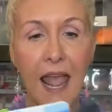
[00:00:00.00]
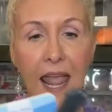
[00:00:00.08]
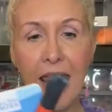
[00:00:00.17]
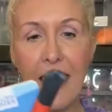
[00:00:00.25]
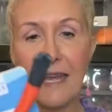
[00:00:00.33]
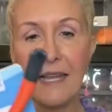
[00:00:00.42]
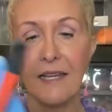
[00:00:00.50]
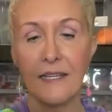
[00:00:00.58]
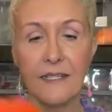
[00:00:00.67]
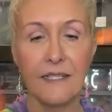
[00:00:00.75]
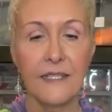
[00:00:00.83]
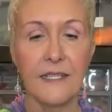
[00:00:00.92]

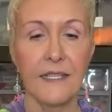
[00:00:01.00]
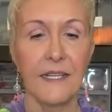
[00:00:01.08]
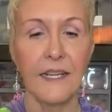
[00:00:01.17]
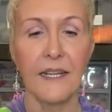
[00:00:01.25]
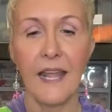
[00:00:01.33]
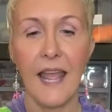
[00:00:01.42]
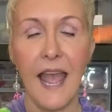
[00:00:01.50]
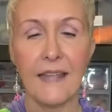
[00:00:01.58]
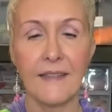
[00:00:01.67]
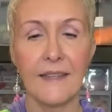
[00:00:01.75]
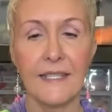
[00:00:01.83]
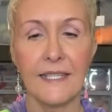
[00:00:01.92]
and
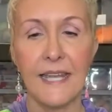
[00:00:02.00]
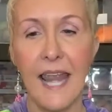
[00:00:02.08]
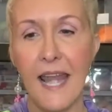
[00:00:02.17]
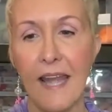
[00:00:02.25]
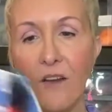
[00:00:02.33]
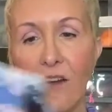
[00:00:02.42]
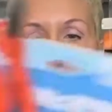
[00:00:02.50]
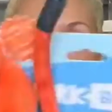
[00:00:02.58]
at the tail.